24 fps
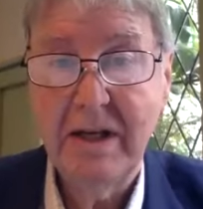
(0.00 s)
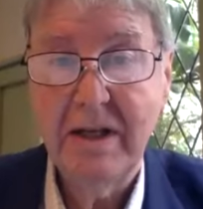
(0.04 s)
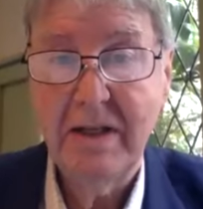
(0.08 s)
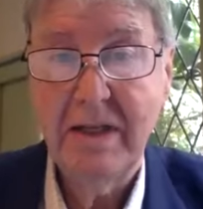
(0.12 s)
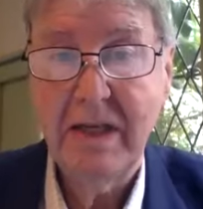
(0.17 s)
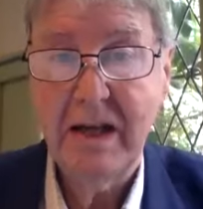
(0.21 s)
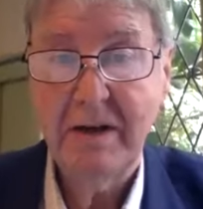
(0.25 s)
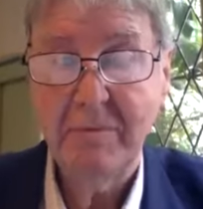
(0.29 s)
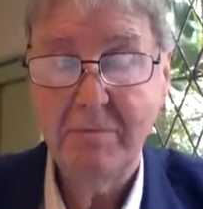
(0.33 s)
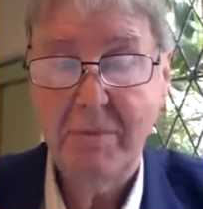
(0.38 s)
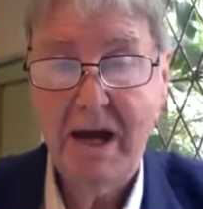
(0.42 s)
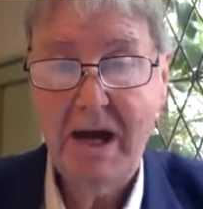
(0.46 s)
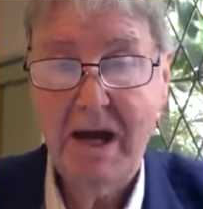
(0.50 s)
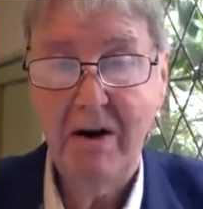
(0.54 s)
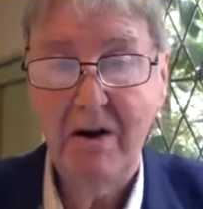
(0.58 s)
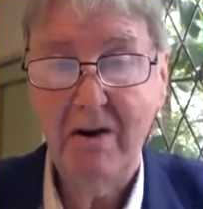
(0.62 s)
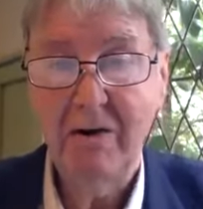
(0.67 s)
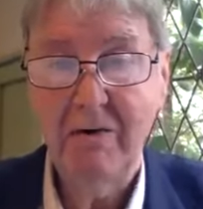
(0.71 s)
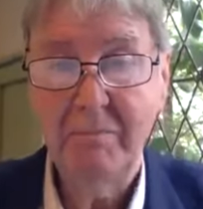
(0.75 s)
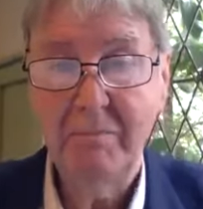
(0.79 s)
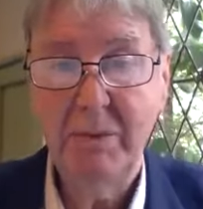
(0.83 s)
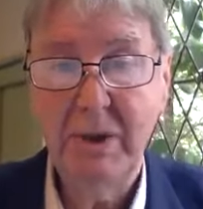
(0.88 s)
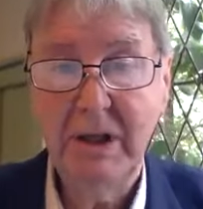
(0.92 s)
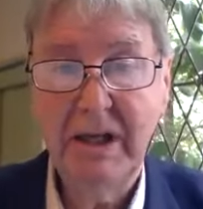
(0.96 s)
that power
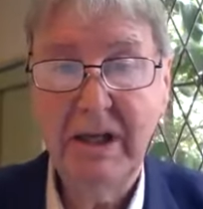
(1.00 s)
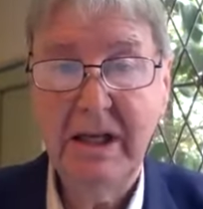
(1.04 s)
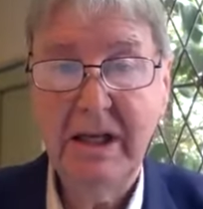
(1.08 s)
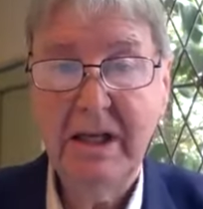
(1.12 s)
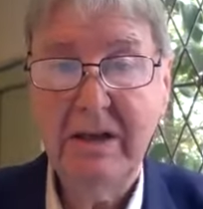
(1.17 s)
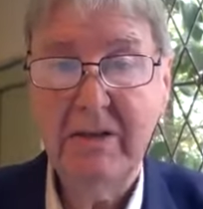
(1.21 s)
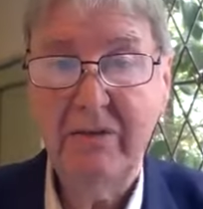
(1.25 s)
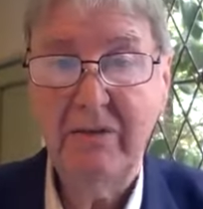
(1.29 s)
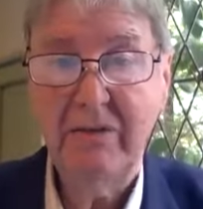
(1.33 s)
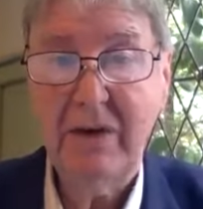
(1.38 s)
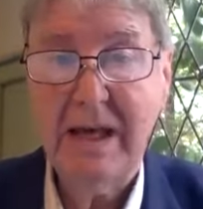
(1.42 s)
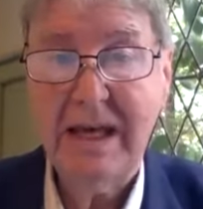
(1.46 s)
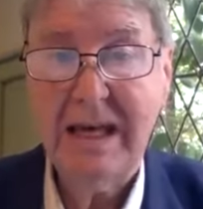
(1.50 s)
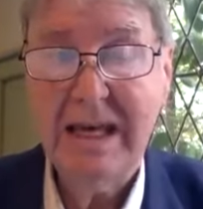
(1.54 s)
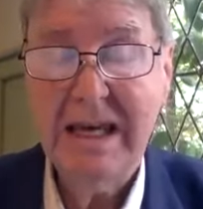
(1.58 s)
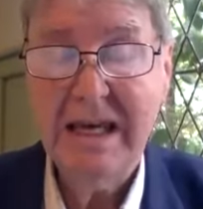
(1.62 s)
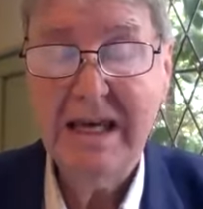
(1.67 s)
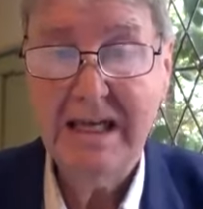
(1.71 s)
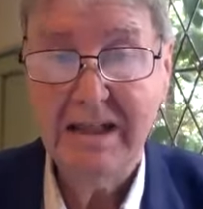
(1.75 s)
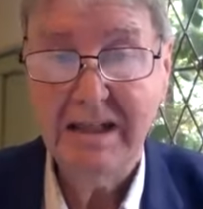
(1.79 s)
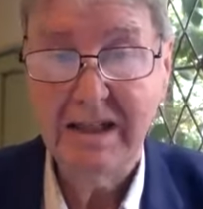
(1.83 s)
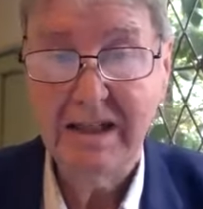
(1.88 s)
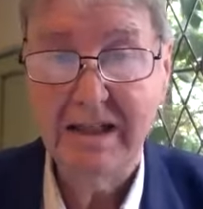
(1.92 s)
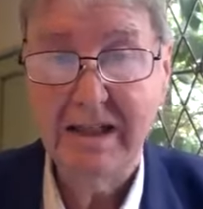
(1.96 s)
of belief
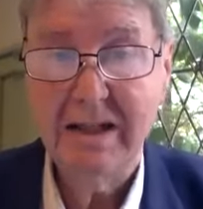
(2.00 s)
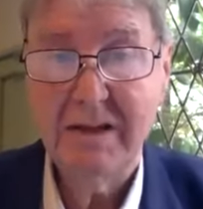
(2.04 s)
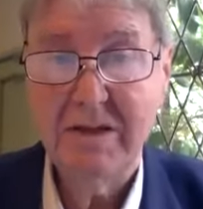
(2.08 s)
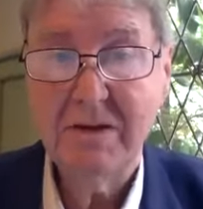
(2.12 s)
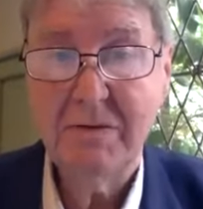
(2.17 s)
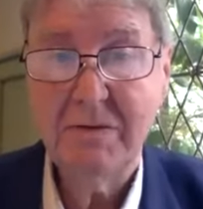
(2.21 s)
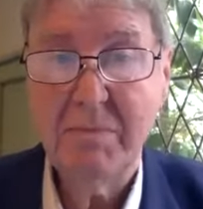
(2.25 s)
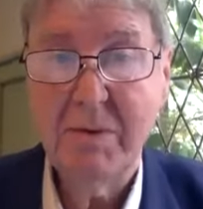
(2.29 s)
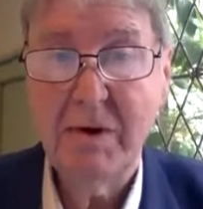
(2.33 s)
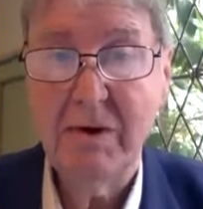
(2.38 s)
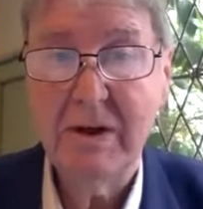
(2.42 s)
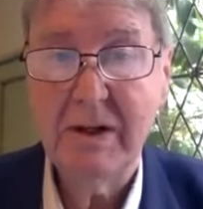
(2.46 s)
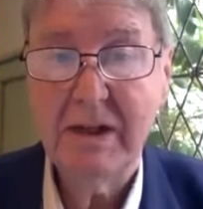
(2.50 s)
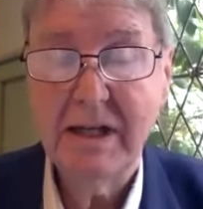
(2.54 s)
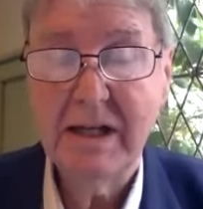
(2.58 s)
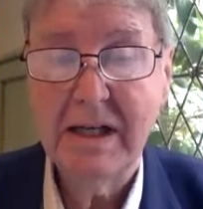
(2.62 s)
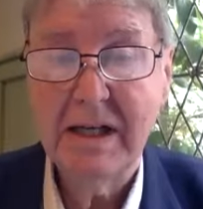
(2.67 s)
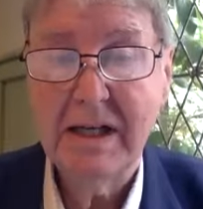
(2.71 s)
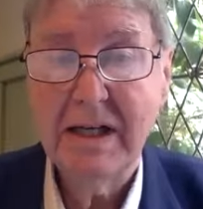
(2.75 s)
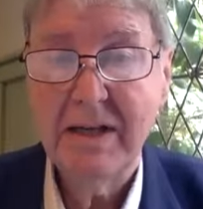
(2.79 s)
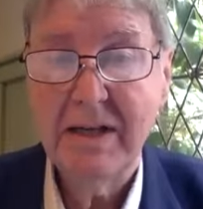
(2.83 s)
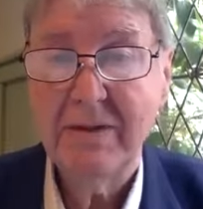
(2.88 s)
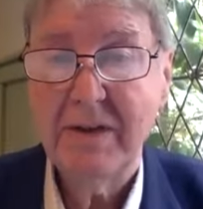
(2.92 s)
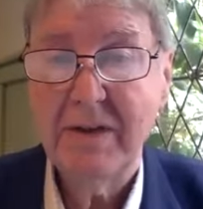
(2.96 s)
in spirit.
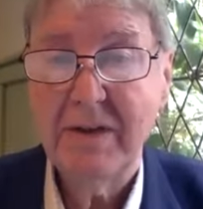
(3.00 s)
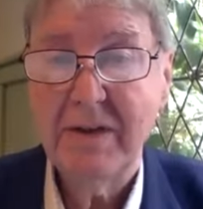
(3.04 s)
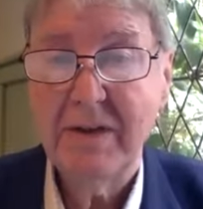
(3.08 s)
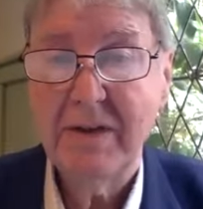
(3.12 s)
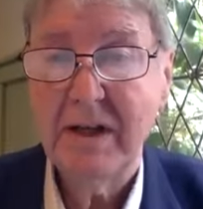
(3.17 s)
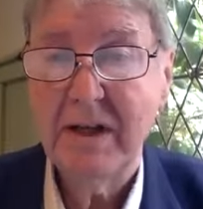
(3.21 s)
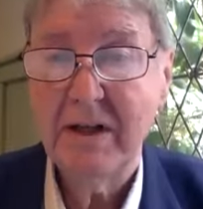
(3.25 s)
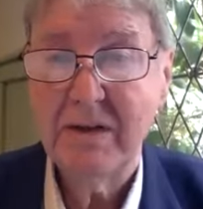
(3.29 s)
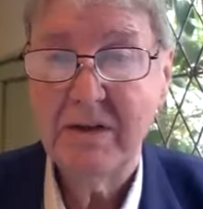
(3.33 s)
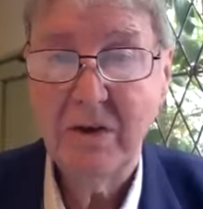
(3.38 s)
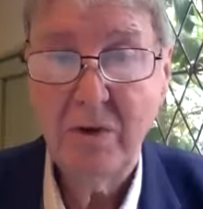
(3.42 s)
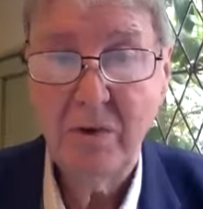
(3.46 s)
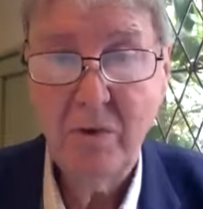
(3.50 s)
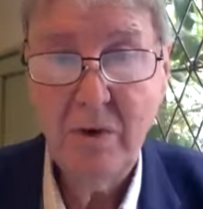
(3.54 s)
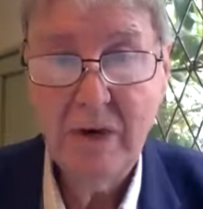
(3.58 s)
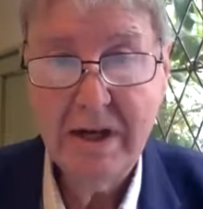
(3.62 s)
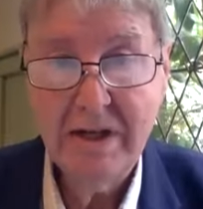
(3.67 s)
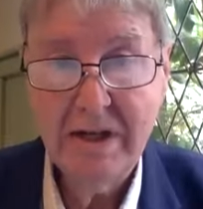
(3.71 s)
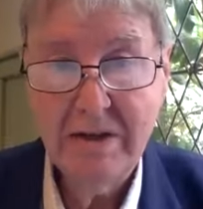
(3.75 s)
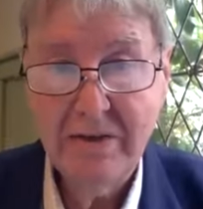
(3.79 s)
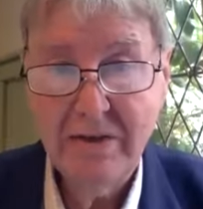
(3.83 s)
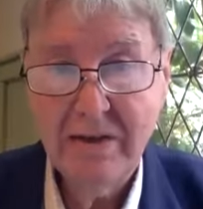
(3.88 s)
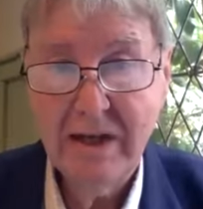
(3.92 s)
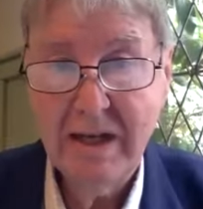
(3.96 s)
It is
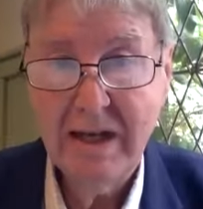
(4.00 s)
always